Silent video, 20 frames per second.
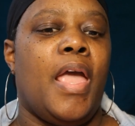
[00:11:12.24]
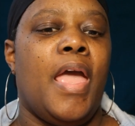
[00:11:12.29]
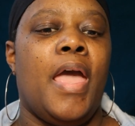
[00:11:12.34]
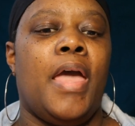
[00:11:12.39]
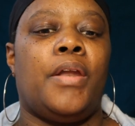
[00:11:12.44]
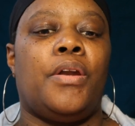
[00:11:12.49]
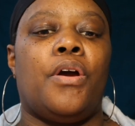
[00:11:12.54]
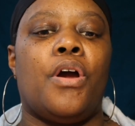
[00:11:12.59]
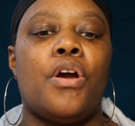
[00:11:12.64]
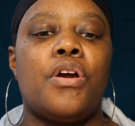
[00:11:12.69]

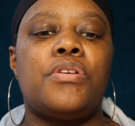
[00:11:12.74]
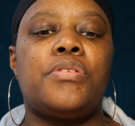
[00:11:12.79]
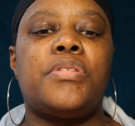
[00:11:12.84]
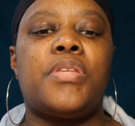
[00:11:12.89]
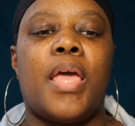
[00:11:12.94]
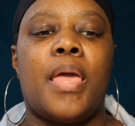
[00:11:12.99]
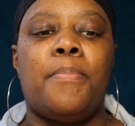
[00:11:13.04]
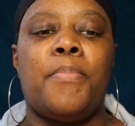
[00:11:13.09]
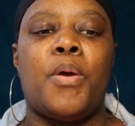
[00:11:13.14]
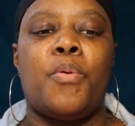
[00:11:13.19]
And her
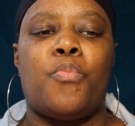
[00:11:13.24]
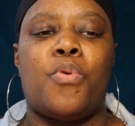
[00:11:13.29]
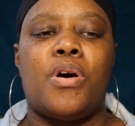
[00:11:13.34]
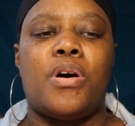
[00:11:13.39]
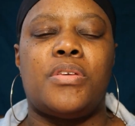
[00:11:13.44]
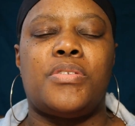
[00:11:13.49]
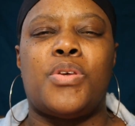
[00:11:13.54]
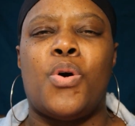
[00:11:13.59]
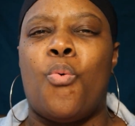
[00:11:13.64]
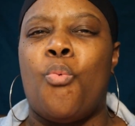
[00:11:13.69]
statement
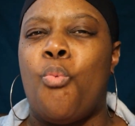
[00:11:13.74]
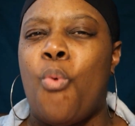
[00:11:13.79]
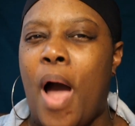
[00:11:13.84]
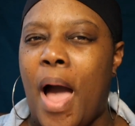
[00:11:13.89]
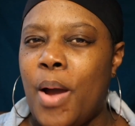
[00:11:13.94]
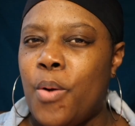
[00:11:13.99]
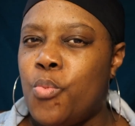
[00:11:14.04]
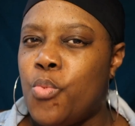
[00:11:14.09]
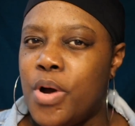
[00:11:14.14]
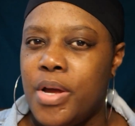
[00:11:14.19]
was,
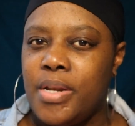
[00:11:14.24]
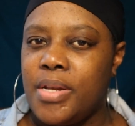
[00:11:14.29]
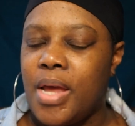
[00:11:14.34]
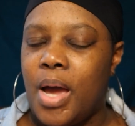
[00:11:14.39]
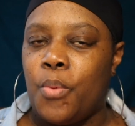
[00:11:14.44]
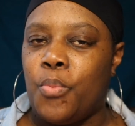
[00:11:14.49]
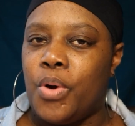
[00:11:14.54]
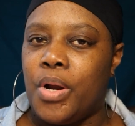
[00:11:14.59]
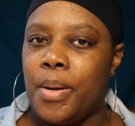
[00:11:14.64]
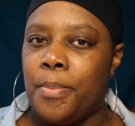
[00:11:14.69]
why wouldn't
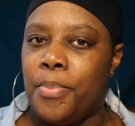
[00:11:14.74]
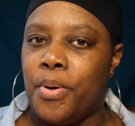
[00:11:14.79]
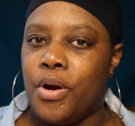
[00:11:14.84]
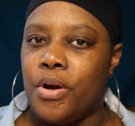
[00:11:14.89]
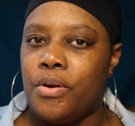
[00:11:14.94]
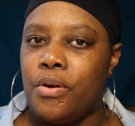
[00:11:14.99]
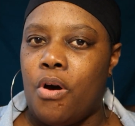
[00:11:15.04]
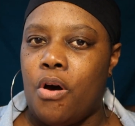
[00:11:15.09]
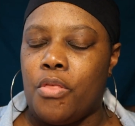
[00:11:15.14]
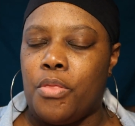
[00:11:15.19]
I want to
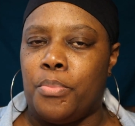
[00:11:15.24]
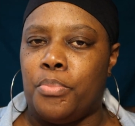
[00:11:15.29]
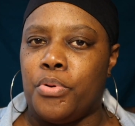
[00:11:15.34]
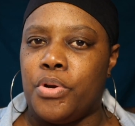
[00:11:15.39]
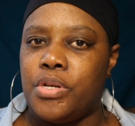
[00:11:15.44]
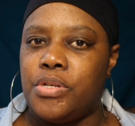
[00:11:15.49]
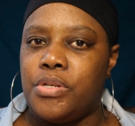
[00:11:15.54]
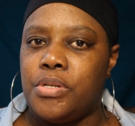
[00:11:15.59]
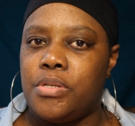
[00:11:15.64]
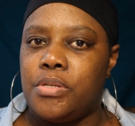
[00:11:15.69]
burn all the
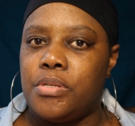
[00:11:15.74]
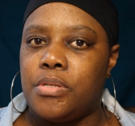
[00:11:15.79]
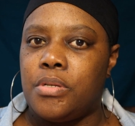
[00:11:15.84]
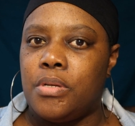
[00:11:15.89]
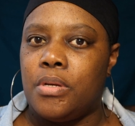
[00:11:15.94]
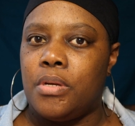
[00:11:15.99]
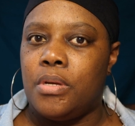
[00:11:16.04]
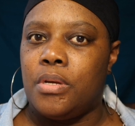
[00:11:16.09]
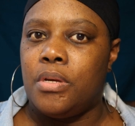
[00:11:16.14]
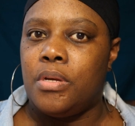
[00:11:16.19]
bridges?
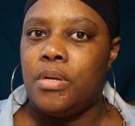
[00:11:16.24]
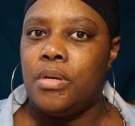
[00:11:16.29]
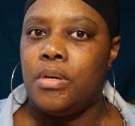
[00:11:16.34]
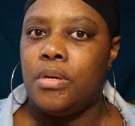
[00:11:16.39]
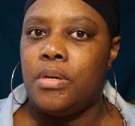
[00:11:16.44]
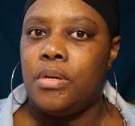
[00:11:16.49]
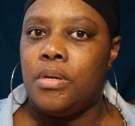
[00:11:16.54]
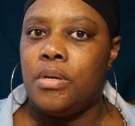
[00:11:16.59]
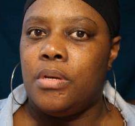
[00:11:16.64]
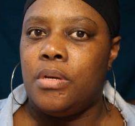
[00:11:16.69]

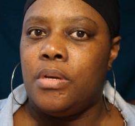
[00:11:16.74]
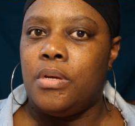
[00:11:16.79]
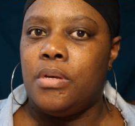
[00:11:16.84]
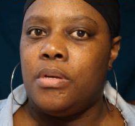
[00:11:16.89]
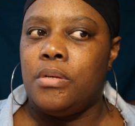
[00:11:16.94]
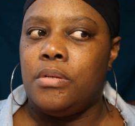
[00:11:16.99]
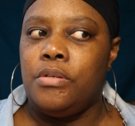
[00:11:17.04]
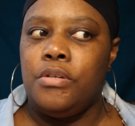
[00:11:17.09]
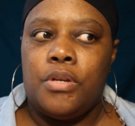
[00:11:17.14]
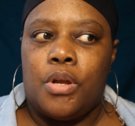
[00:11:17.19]

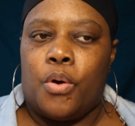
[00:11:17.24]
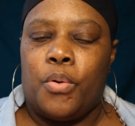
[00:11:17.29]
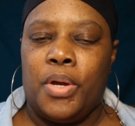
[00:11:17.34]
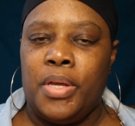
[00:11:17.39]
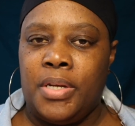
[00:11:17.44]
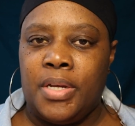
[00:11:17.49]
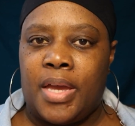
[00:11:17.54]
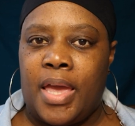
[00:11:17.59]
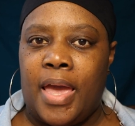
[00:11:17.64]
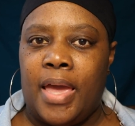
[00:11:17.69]
You know,
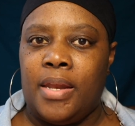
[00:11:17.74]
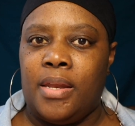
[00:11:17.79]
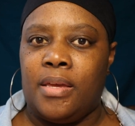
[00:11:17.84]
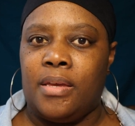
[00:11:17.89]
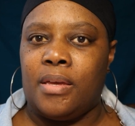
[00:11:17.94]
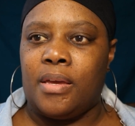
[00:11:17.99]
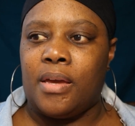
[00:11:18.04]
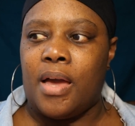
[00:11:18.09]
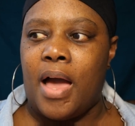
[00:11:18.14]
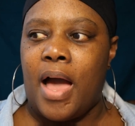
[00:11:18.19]

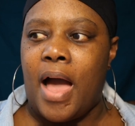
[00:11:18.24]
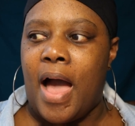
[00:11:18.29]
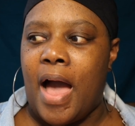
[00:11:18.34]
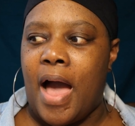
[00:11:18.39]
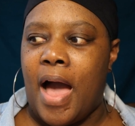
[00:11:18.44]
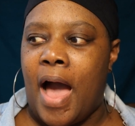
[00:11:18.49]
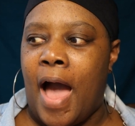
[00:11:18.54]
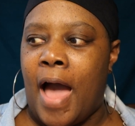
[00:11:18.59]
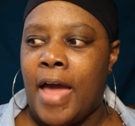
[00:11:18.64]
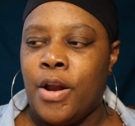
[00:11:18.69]
indicating,
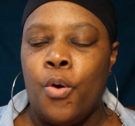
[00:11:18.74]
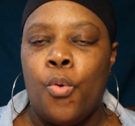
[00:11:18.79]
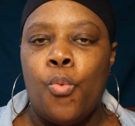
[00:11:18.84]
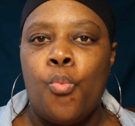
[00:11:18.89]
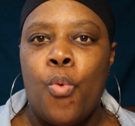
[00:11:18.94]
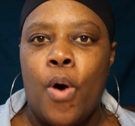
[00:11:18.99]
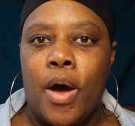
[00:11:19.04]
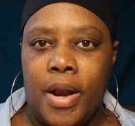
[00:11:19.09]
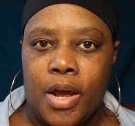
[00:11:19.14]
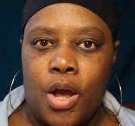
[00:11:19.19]
I don't
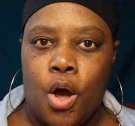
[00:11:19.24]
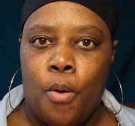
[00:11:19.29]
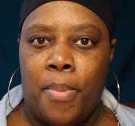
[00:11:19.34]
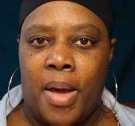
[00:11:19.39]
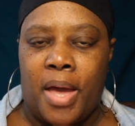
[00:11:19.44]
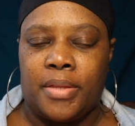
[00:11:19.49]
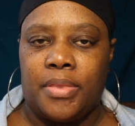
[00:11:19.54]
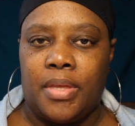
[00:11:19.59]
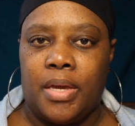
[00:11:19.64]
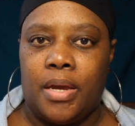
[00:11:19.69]
want to go
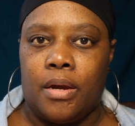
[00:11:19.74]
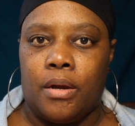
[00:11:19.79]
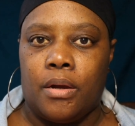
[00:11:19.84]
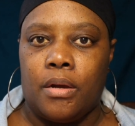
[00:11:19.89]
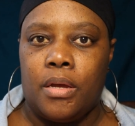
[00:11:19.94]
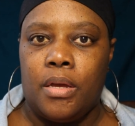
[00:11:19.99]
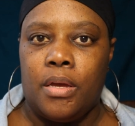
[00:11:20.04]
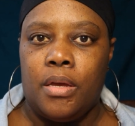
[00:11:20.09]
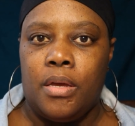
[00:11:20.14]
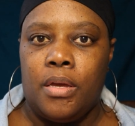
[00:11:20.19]
back there.
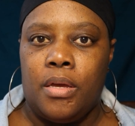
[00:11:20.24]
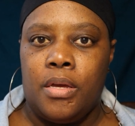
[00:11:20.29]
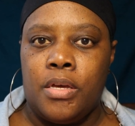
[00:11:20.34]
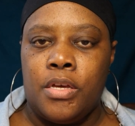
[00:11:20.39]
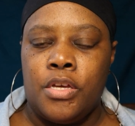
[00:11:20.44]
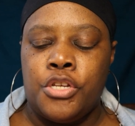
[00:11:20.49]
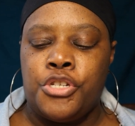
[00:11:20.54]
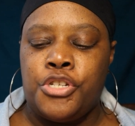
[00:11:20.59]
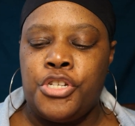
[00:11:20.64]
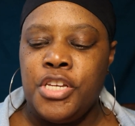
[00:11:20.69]

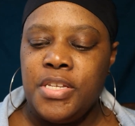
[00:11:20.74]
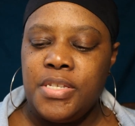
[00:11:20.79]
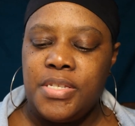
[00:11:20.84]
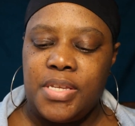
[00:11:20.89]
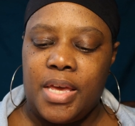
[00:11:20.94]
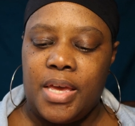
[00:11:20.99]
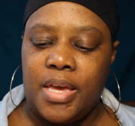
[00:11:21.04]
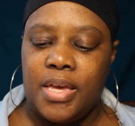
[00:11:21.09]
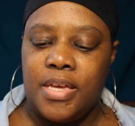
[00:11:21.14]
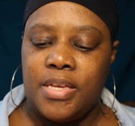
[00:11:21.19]
She
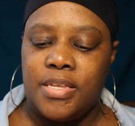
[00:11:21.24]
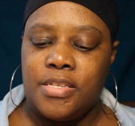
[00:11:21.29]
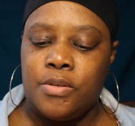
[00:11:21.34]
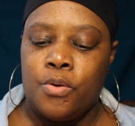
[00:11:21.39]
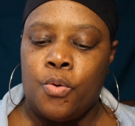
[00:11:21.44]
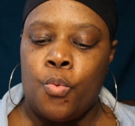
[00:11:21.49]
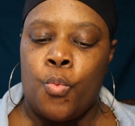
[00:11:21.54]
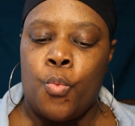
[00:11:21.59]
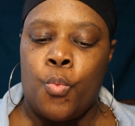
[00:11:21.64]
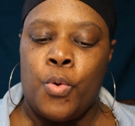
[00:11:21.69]
says,
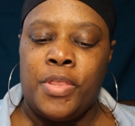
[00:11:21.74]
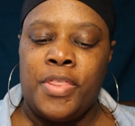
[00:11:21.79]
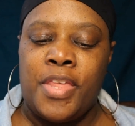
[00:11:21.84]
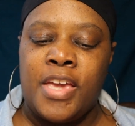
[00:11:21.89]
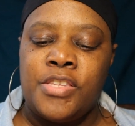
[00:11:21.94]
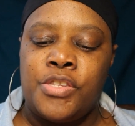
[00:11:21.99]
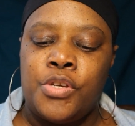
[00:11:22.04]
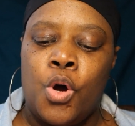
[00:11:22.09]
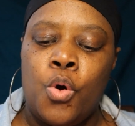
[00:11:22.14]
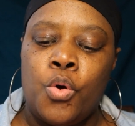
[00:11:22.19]
when
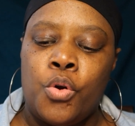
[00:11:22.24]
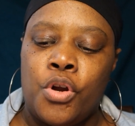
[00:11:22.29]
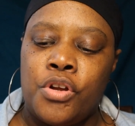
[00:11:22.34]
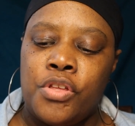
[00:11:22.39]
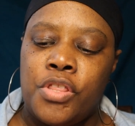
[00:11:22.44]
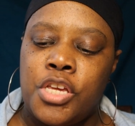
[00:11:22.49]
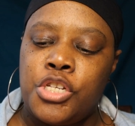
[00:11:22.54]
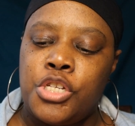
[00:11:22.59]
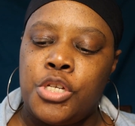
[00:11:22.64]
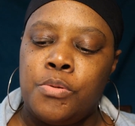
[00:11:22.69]
they told her
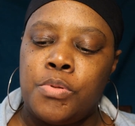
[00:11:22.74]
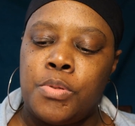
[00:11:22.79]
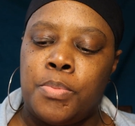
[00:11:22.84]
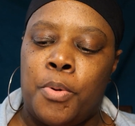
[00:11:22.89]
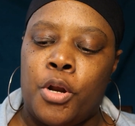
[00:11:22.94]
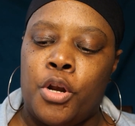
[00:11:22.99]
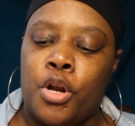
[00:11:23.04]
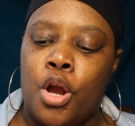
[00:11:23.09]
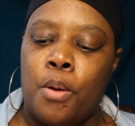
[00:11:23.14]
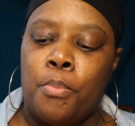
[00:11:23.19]
that she was
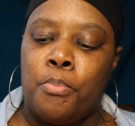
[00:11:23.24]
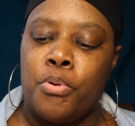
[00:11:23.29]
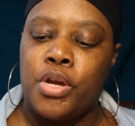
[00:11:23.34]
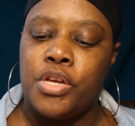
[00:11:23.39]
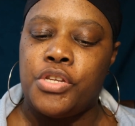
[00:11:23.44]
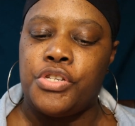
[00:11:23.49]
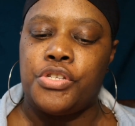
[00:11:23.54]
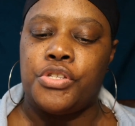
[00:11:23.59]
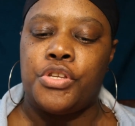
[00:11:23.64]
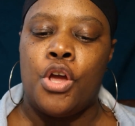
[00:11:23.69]
burning her
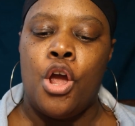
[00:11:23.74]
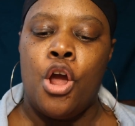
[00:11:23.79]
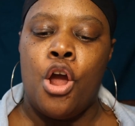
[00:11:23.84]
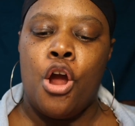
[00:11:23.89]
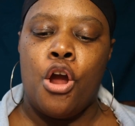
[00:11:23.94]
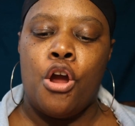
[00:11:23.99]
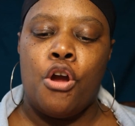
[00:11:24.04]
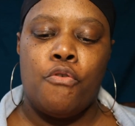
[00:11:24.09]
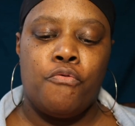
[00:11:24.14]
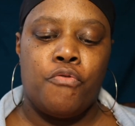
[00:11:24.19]
bridges,
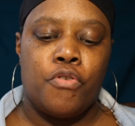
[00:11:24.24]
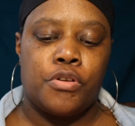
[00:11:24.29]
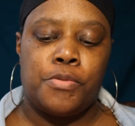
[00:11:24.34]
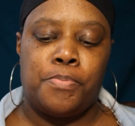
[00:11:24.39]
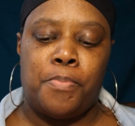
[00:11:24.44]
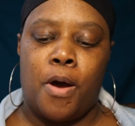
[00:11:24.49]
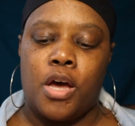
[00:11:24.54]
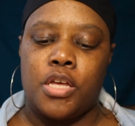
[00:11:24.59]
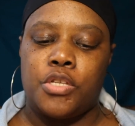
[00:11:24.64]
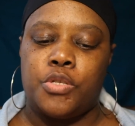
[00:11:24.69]
her
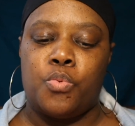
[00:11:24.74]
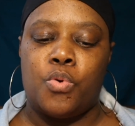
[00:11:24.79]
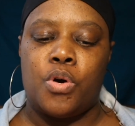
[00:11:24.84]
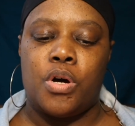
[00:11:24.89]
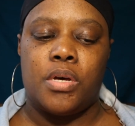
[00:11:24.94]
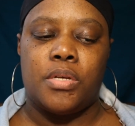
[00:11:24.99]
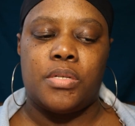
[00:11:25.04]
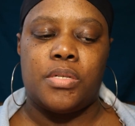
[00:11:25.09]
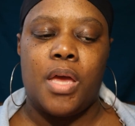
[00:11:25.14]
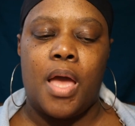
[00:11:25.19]
response
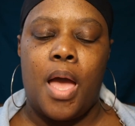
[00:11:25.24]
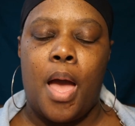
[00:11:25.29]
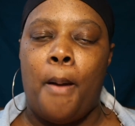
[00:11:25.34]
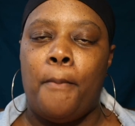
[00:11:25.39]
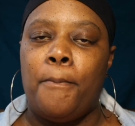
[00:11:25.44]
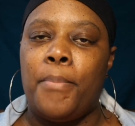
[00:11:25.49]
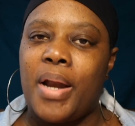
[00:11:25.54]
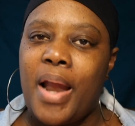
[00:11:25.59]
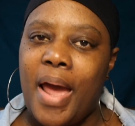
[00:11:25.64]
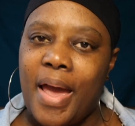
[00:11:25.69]
was,
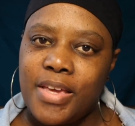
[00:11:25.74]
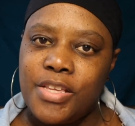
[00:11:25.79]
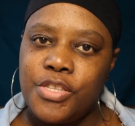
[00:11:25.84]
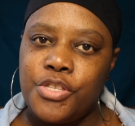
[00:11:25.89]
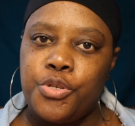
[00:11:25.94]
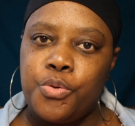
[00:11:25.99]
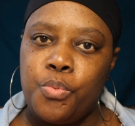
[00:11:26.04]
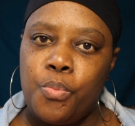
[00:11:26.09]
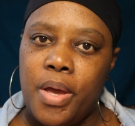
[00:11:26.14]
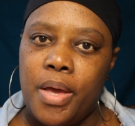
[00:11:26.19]
but I can
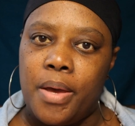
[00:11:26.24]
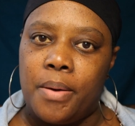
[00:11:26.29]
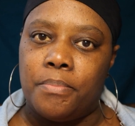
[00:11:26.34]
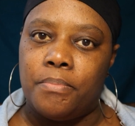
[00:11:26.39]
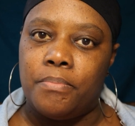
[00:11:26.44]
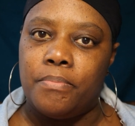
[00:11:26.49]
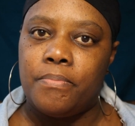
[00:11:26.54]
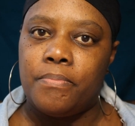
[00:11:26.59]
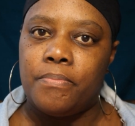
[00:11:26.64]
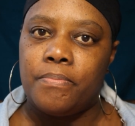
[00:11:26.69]
swim.